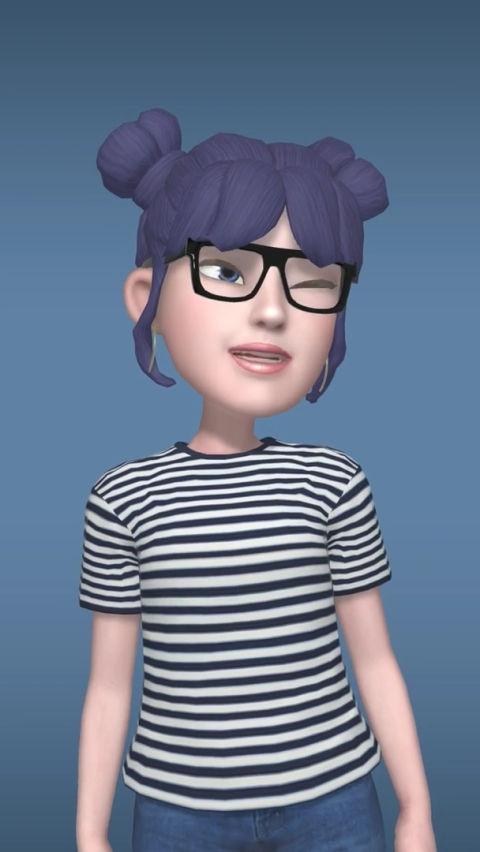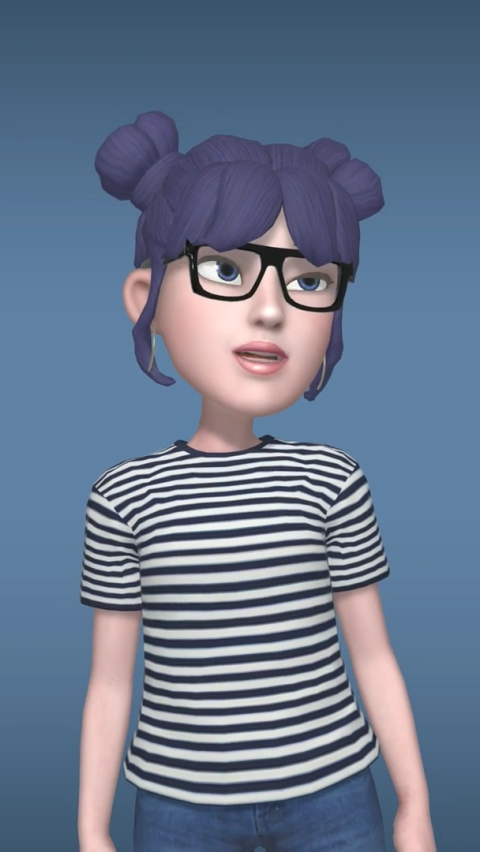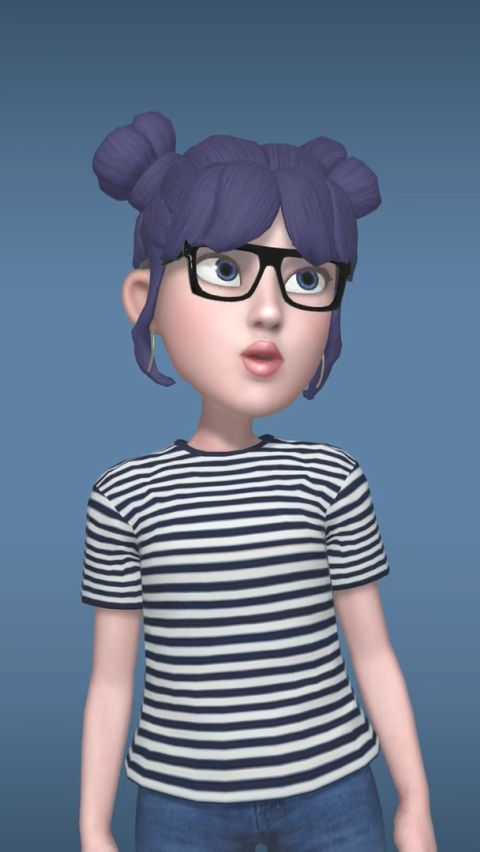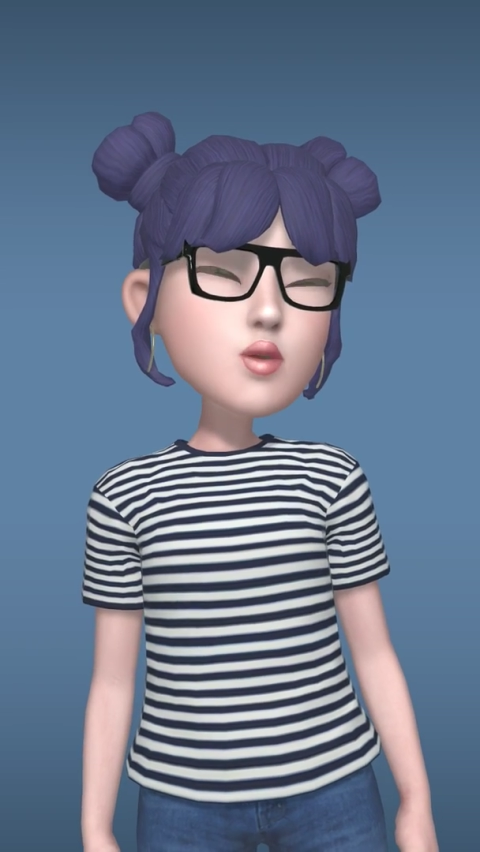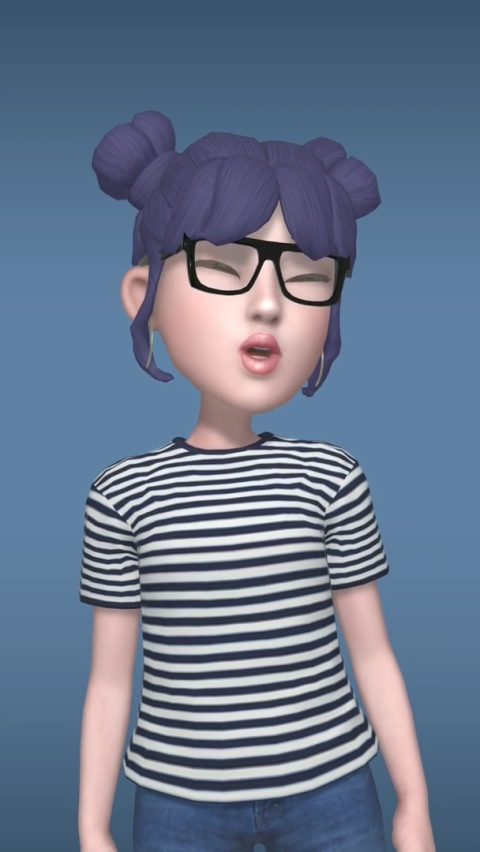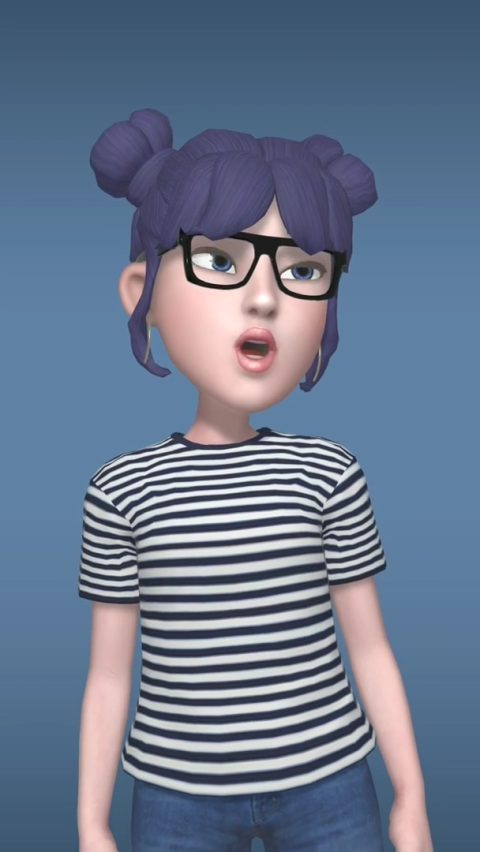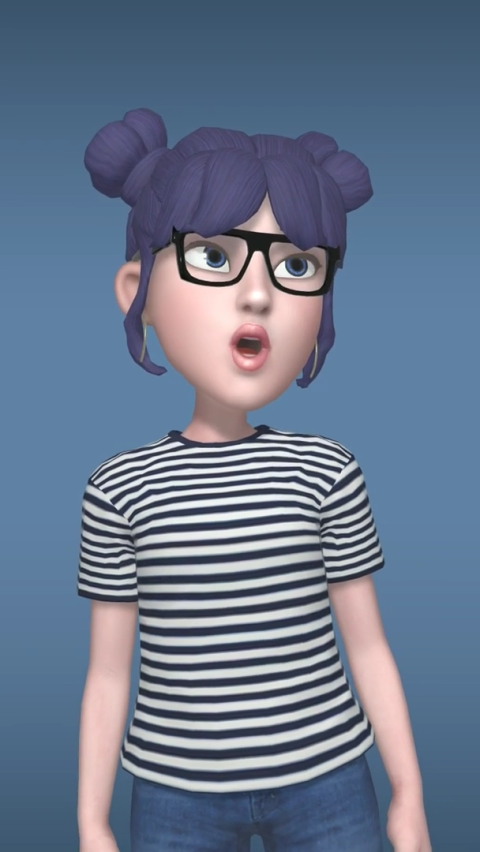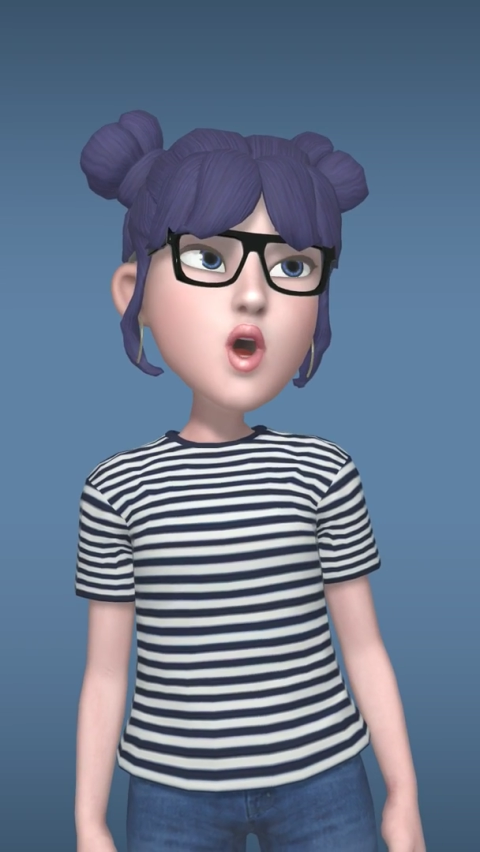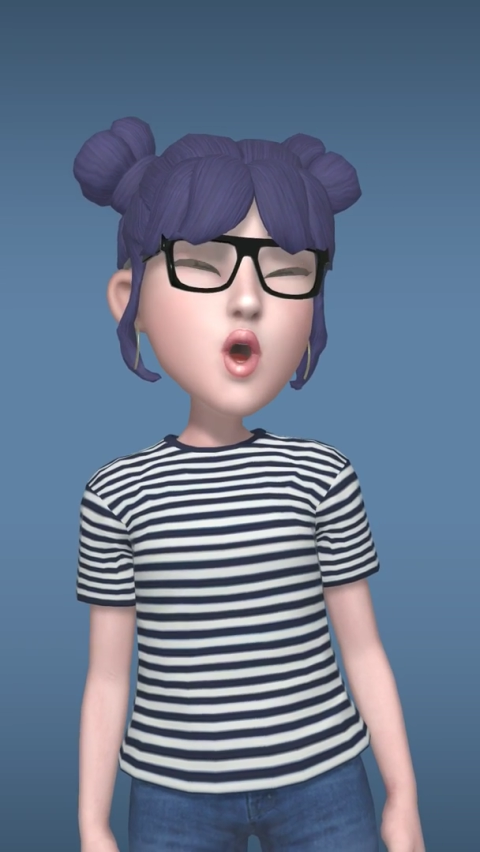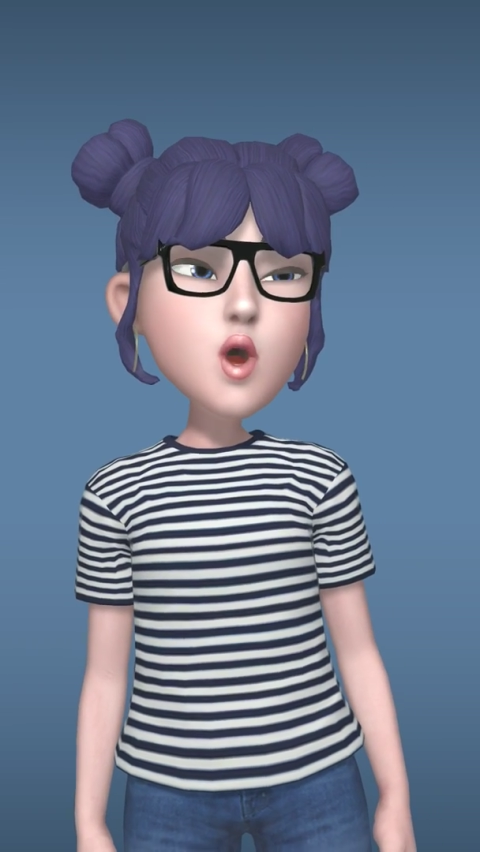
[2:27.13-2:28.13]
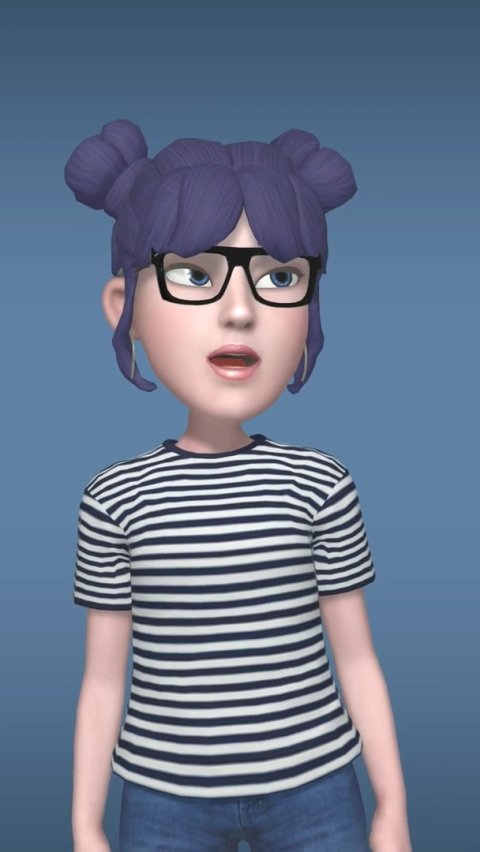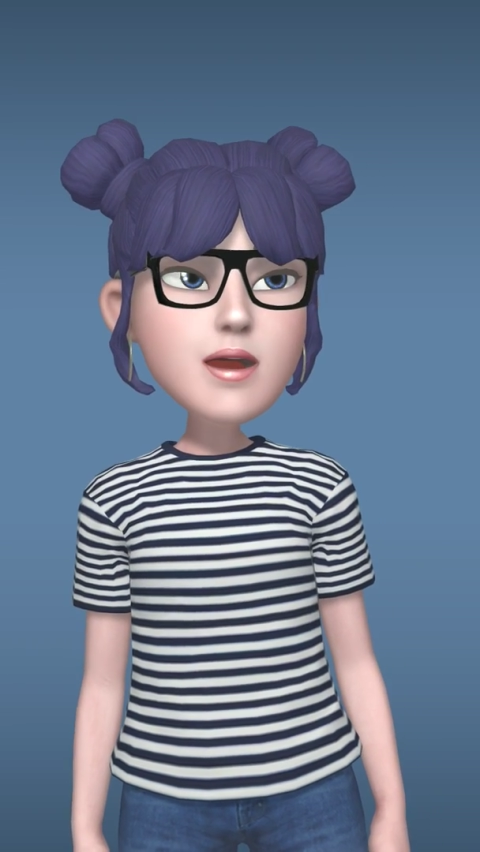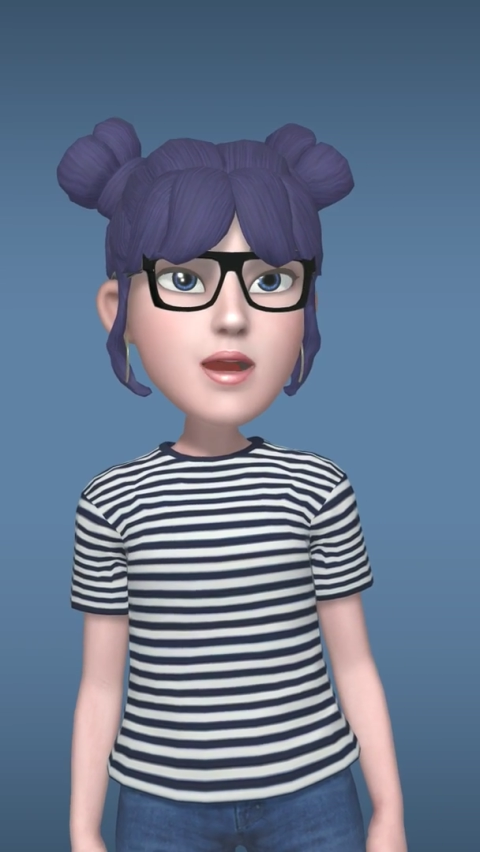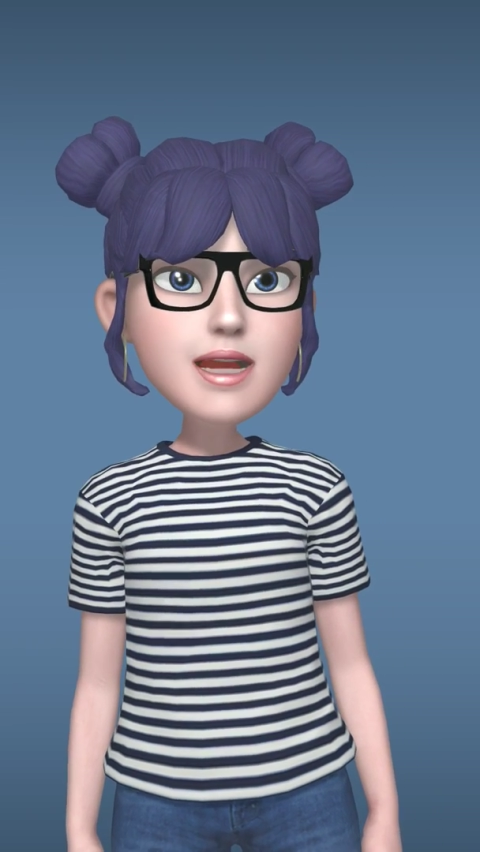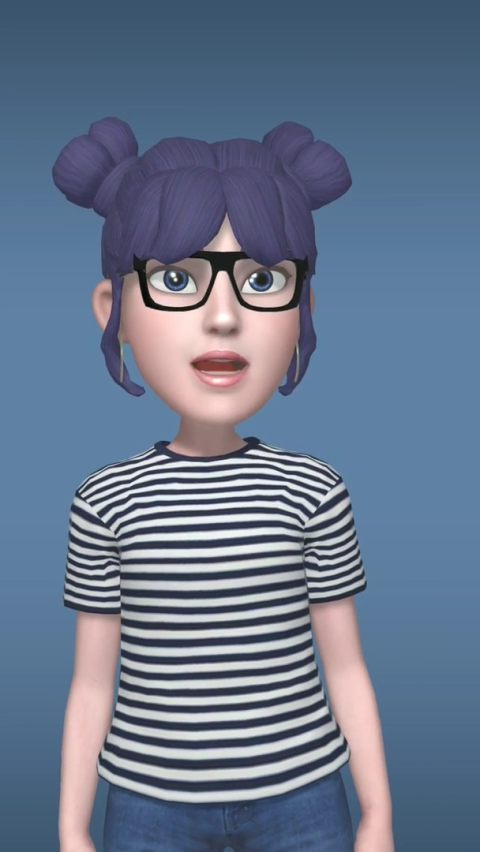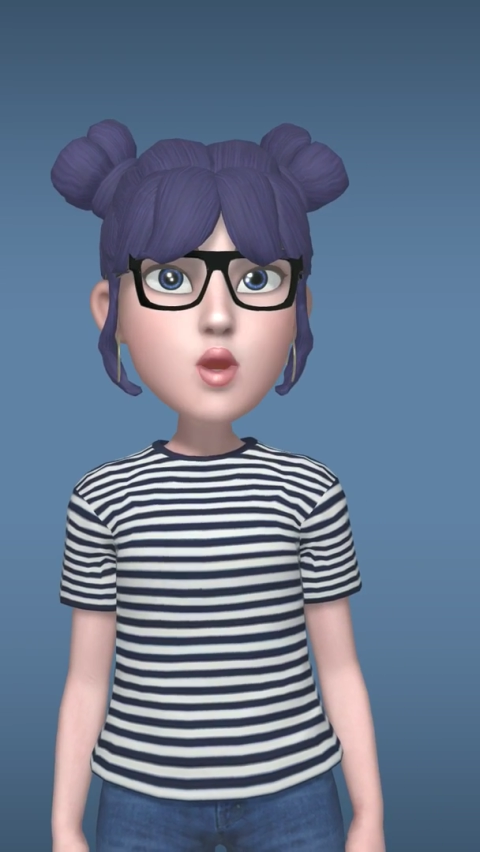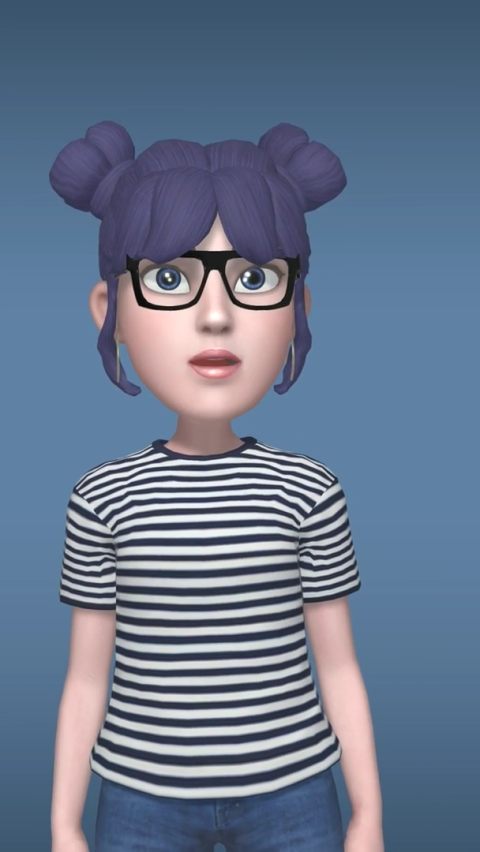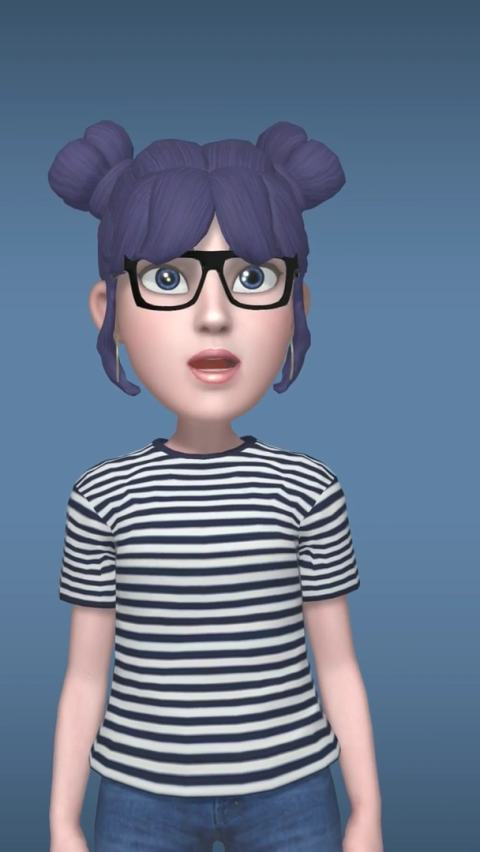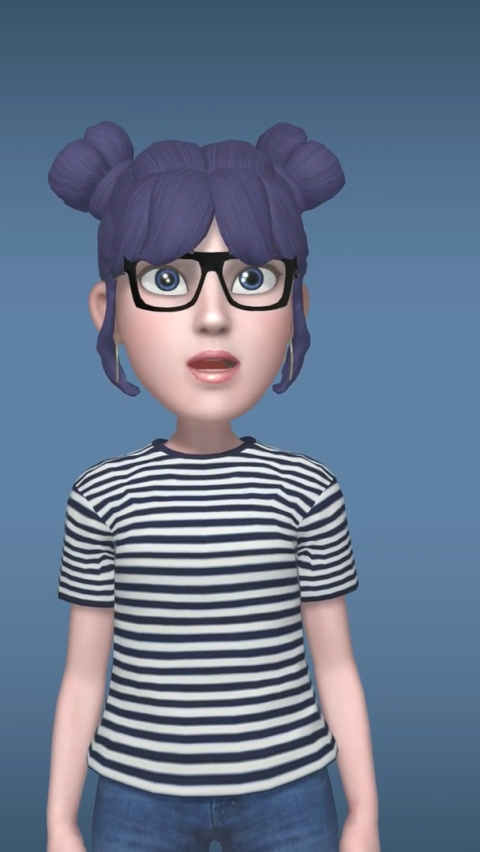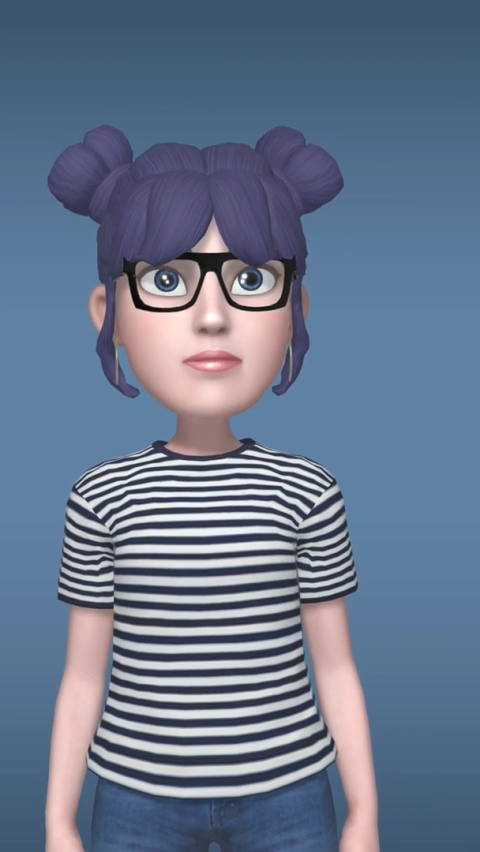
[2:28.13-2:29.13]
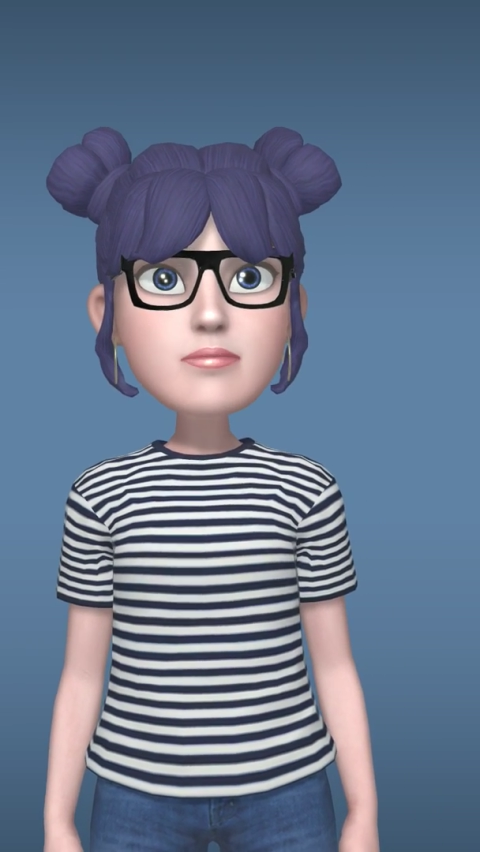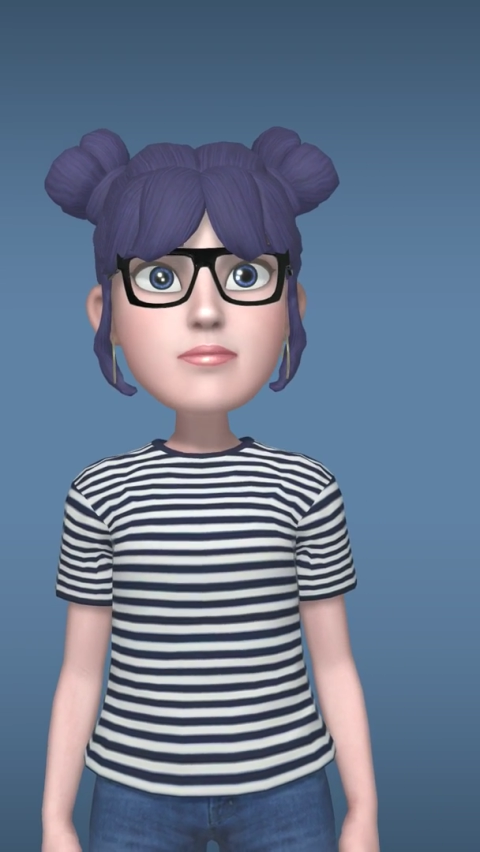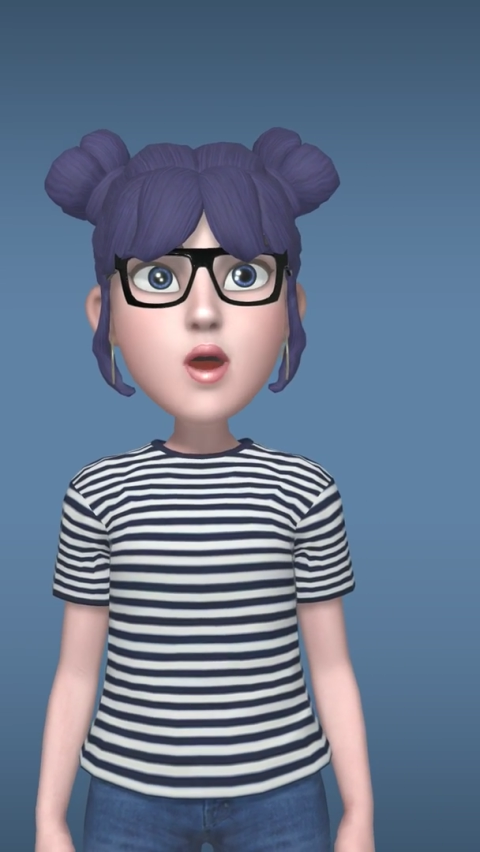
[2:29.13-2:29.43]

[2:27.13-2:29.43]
difficult. So I saw them.